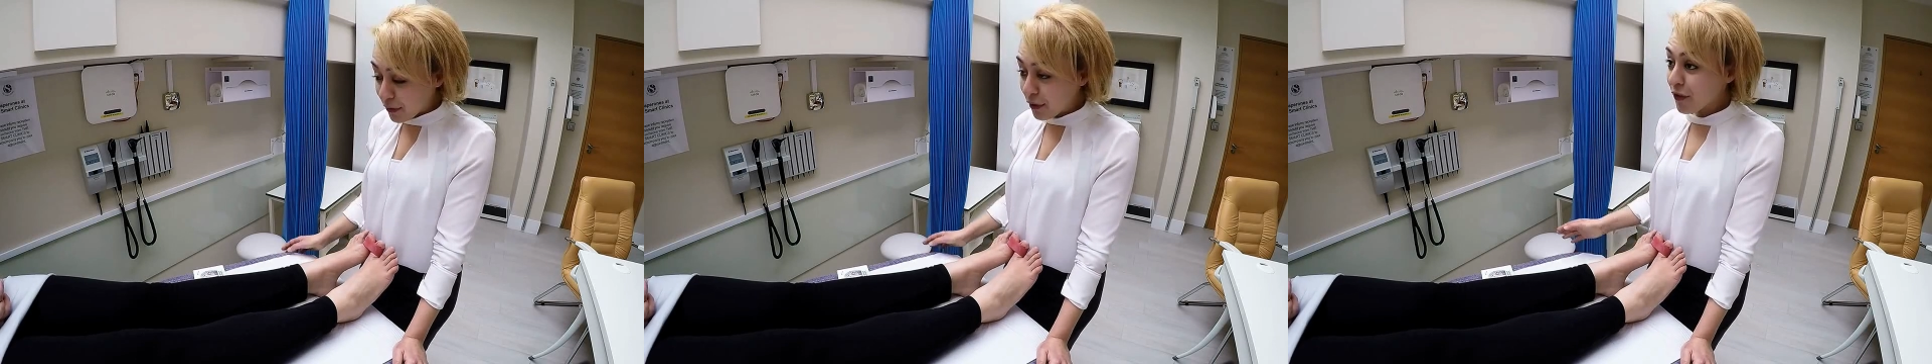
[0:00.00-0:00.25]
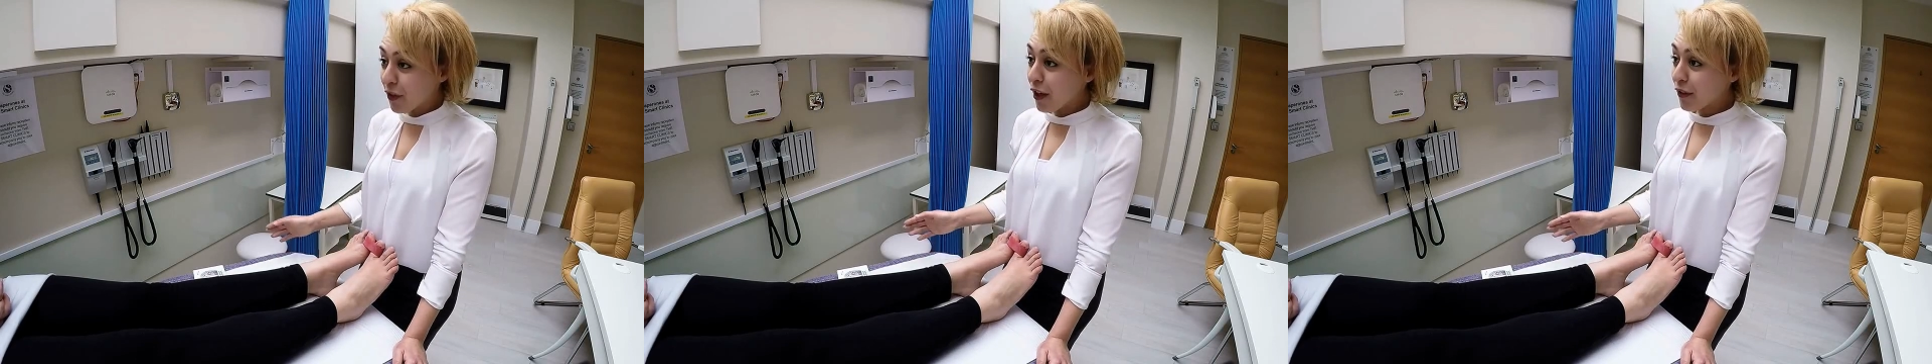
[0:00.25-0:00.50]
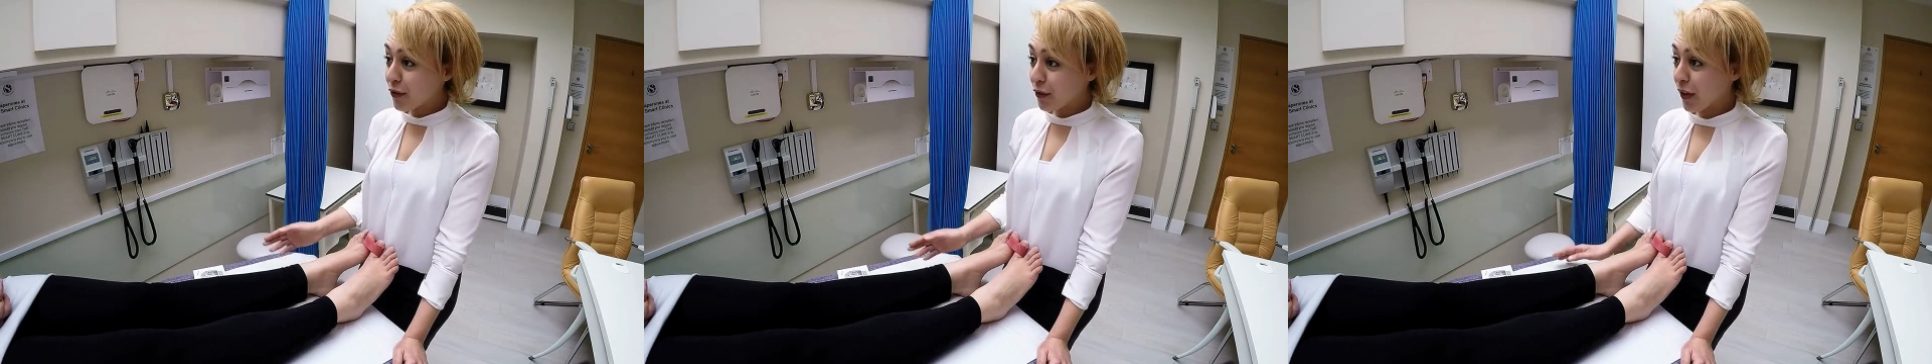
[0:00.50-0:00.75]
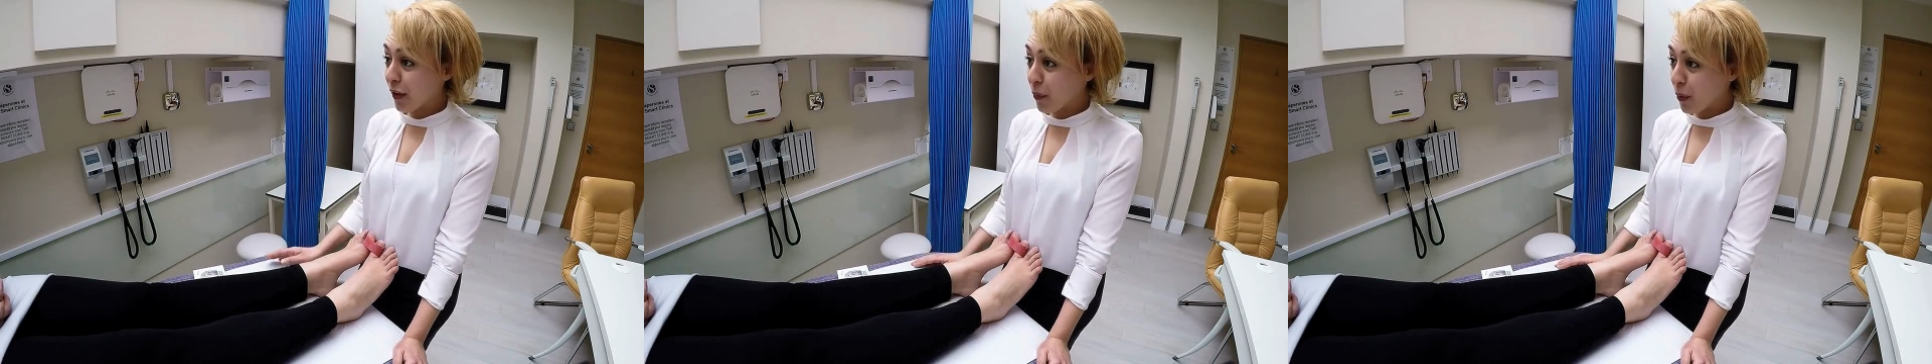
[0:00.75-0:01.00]
As you start to
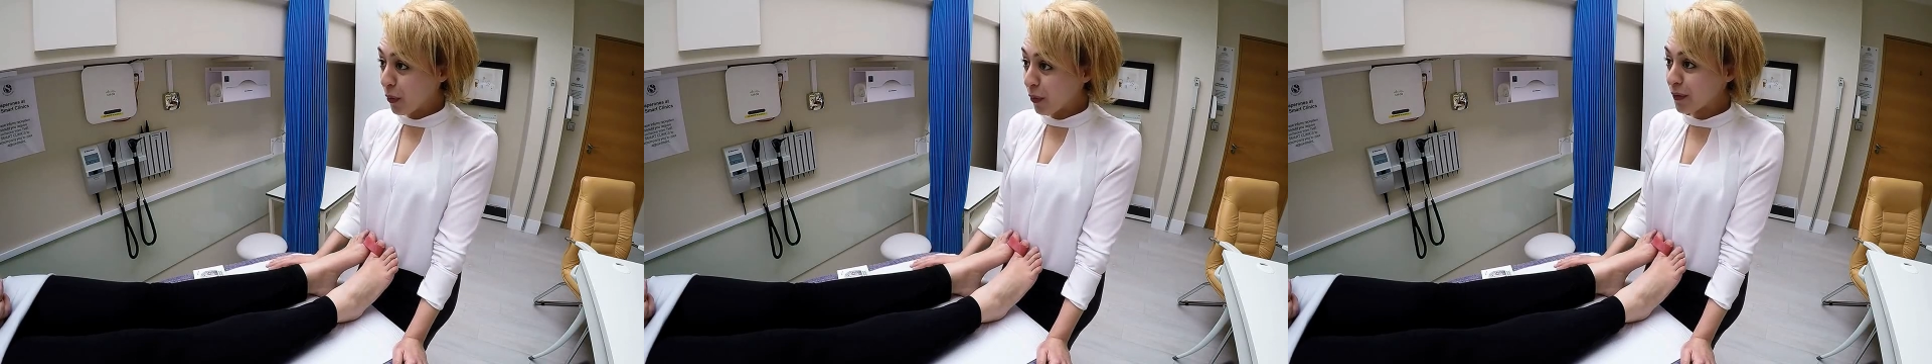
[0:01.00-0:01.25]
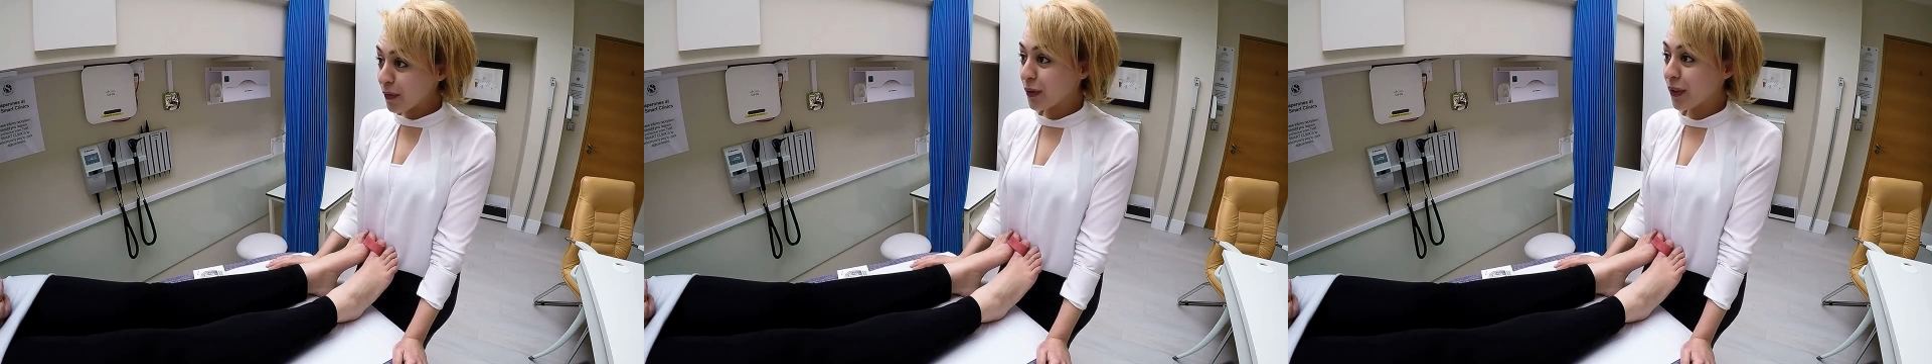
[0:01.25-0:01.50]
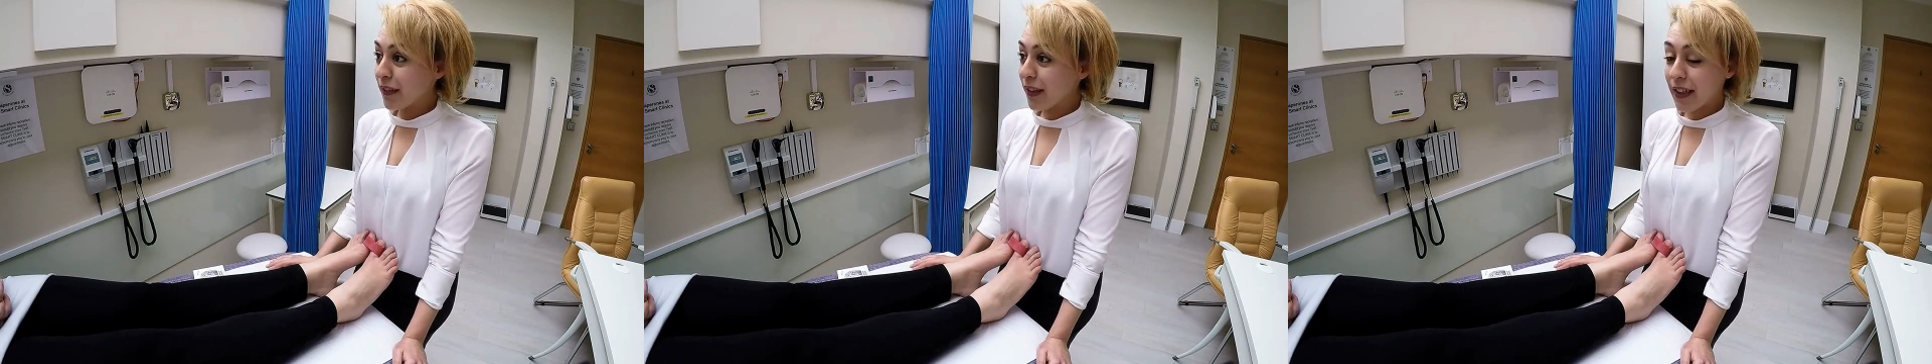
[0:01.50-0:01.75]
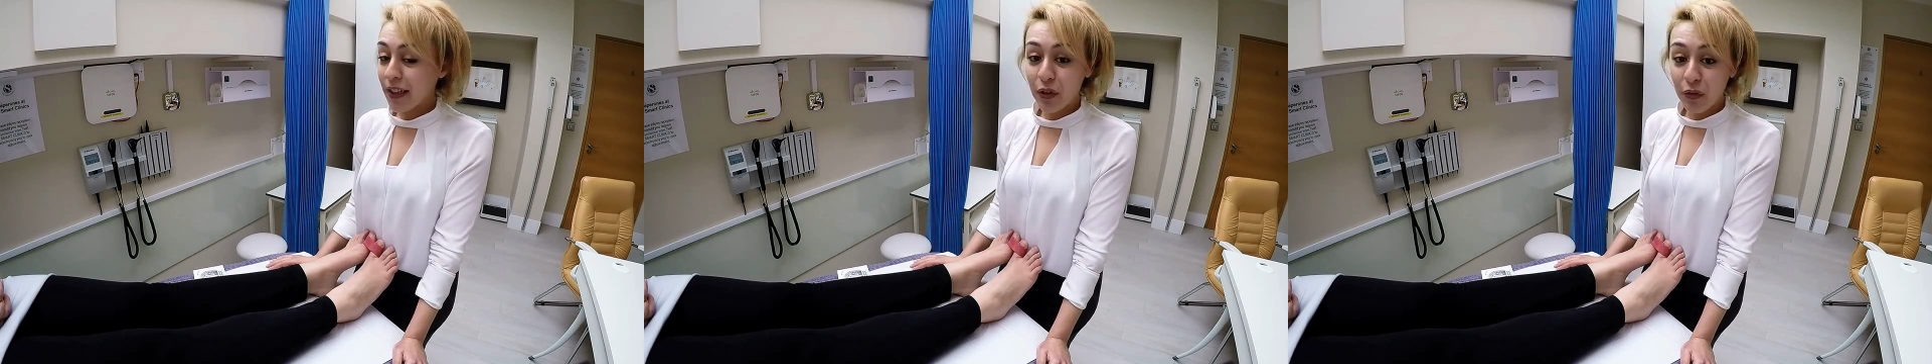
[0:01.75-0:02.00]
do them more, you
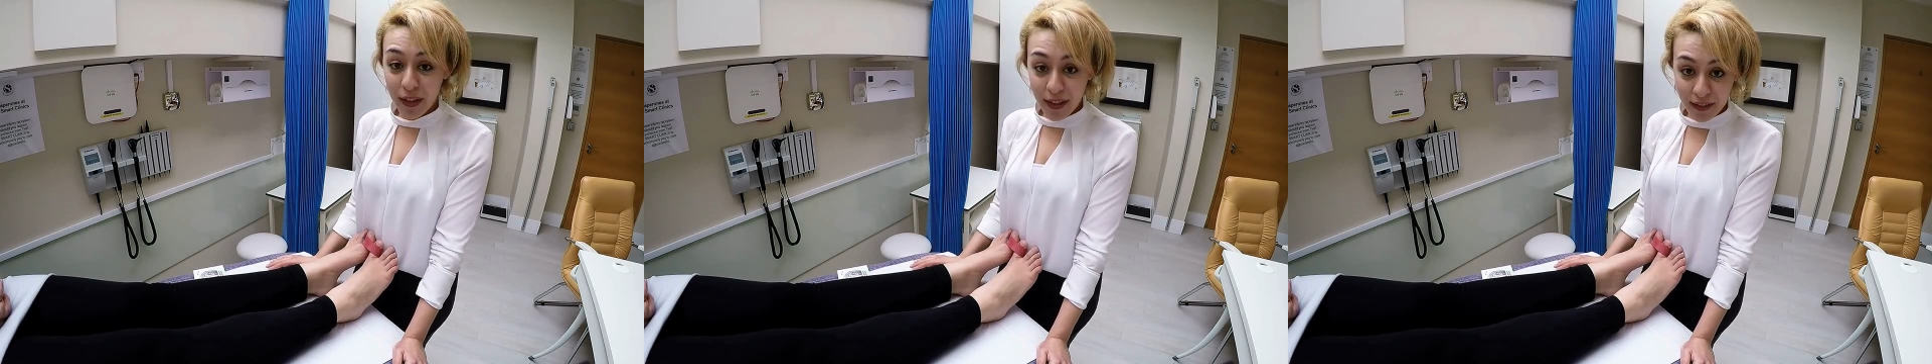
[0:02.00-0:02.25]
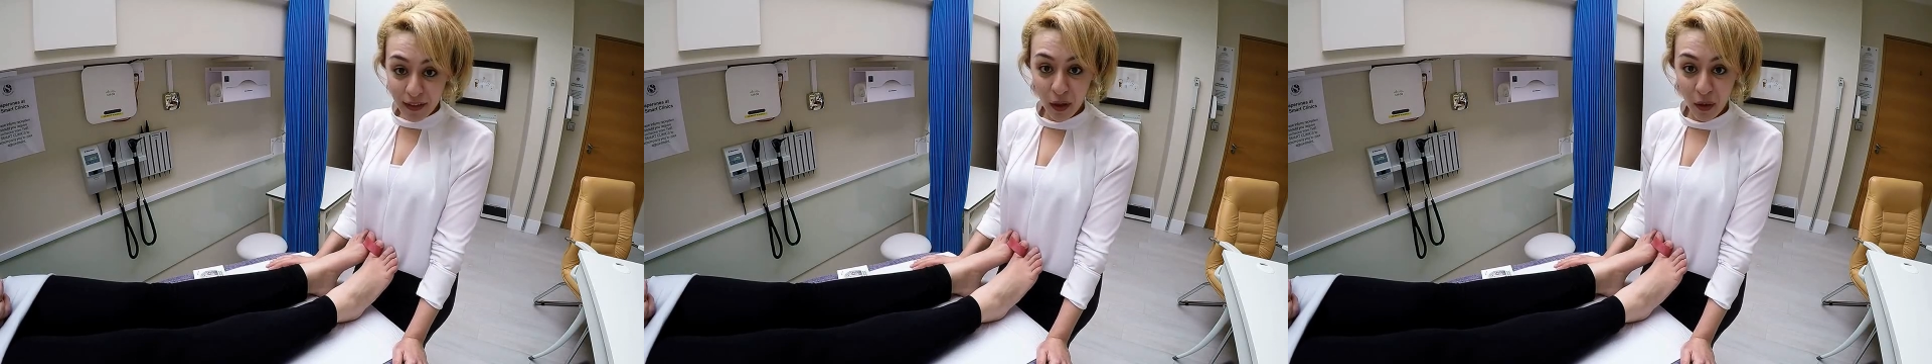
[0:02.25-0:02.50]
can then increase